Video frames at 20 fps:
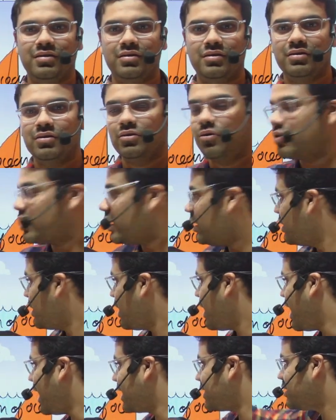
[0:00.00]
Okay,
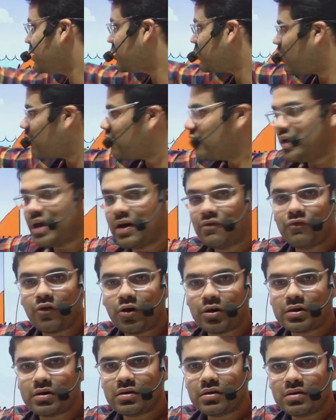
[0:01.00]
at the top we have
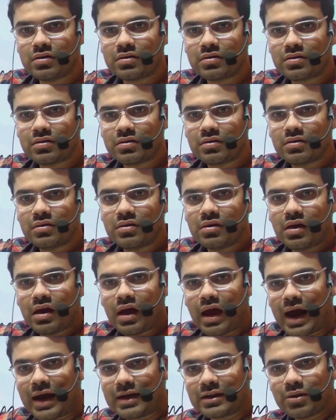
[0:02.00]
water,
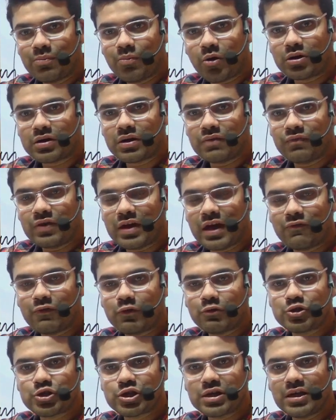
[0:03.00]
at the bottom we have
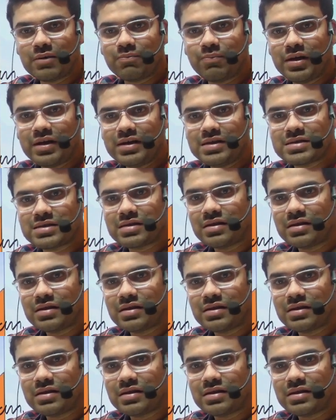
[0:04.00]
oceanic plates,